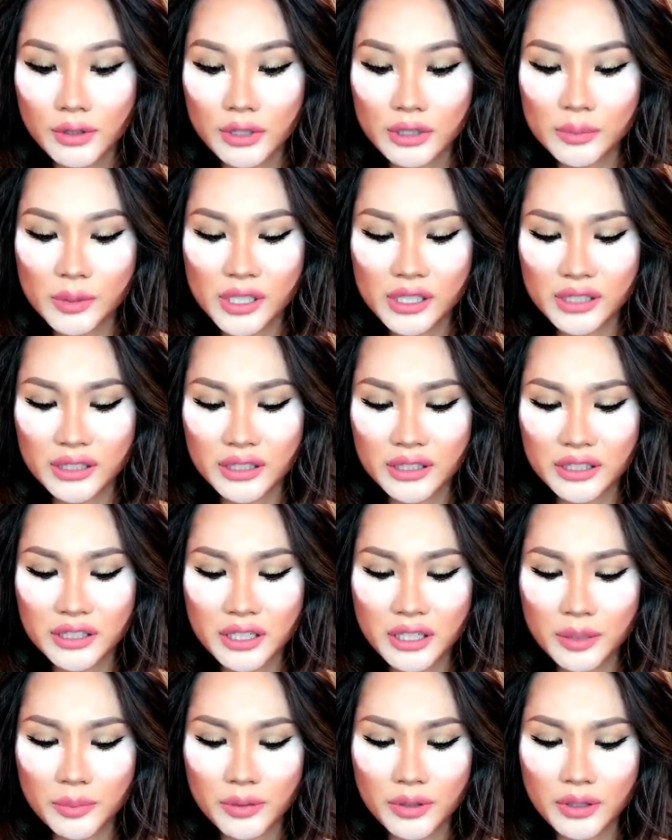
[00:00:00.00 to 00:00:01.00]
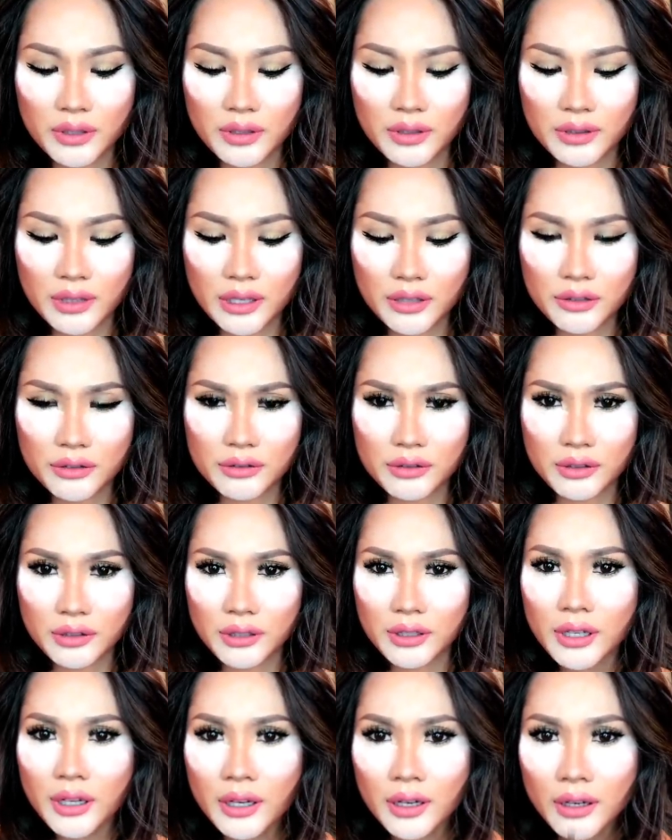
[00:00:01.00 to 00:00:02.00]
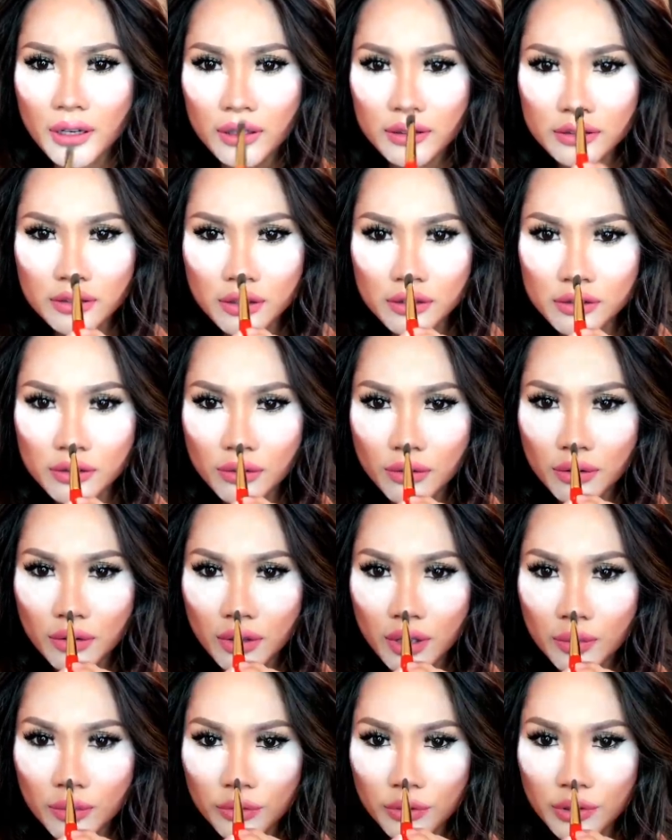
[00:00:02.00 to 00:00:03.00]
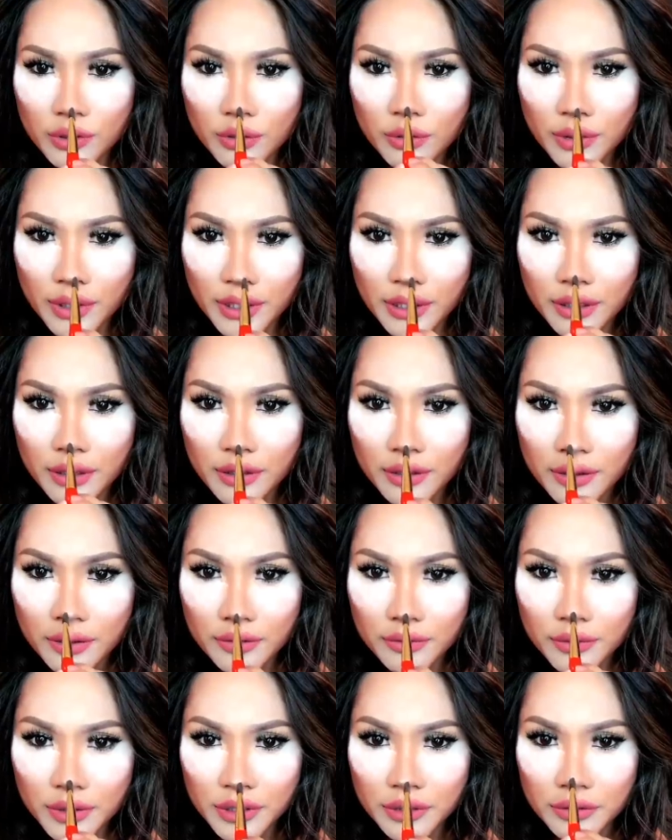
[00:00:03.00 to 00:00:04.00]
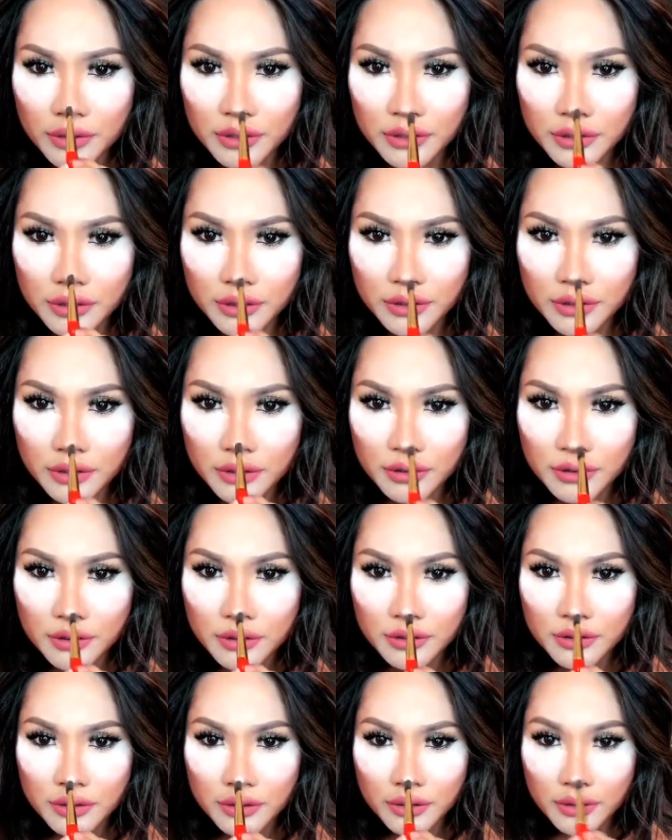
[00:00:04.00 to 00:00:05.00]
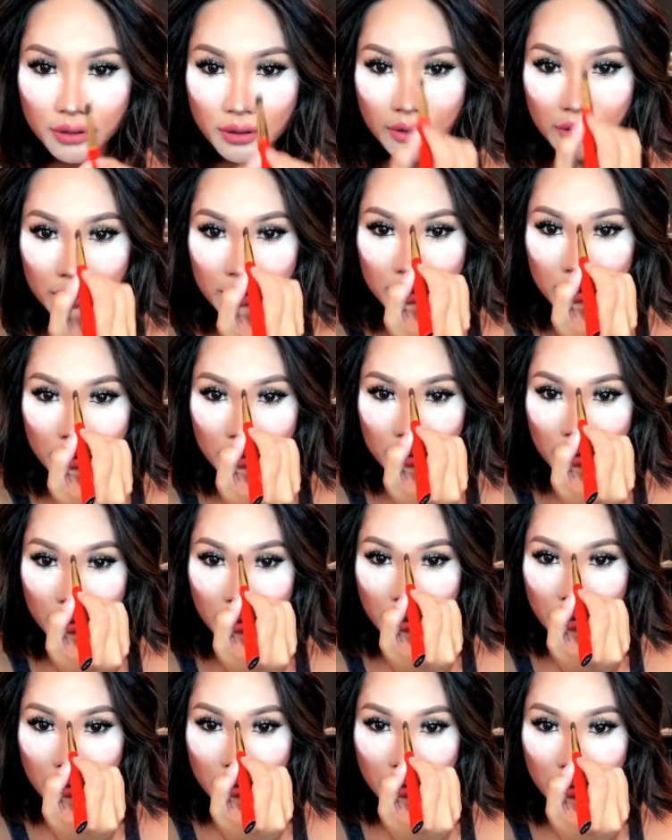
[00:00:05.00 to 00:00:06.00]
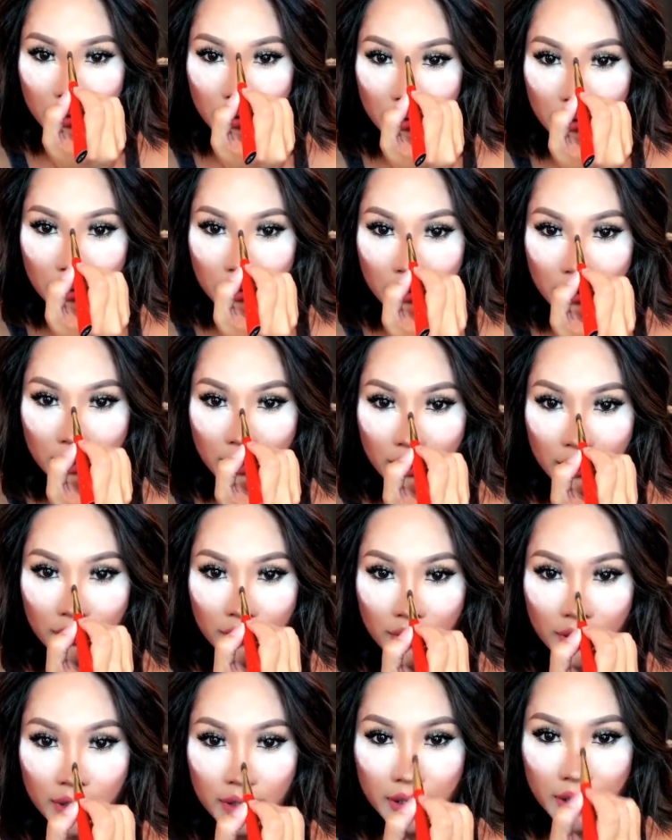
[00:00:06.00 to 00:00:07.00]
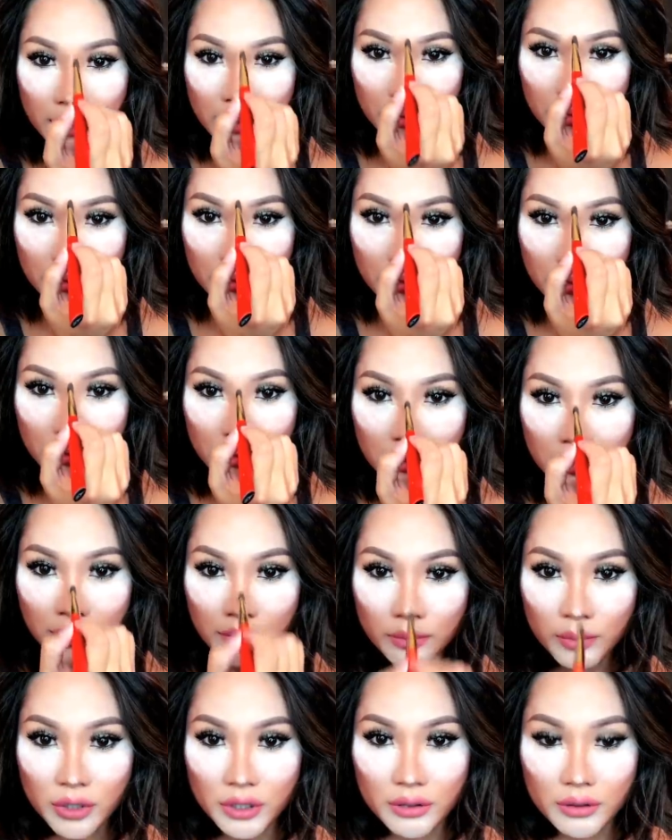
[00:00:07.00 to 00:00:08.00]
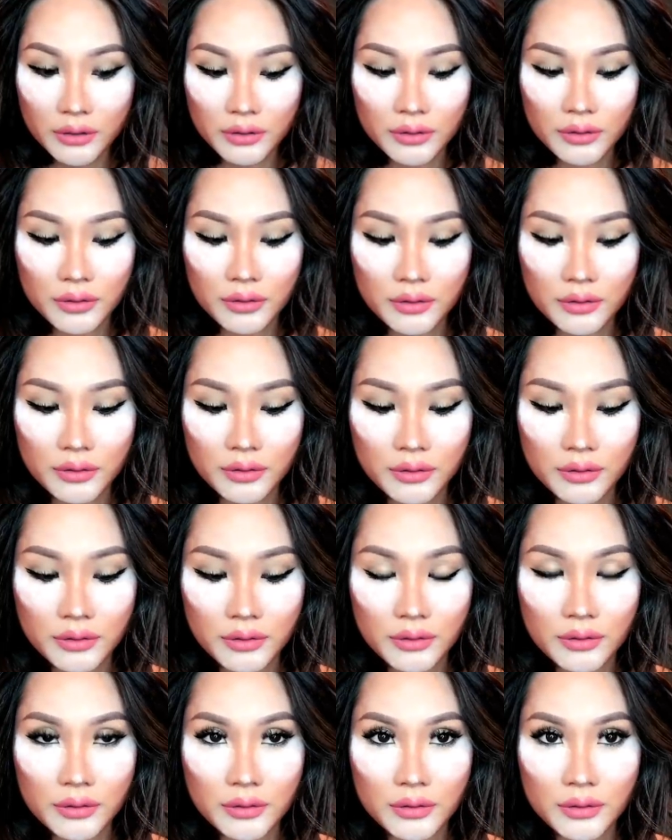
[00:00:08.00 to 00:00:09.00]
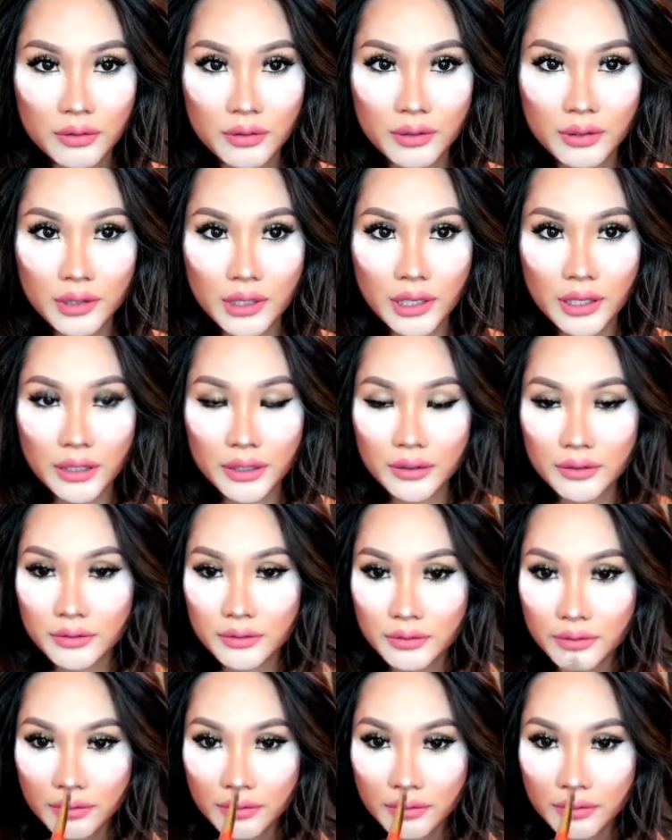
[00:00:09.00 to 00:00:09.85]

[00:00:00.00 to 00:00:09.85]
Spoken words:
Especially the tip, that usually starts to oil up real quick, real good. So there, and right down the middle line.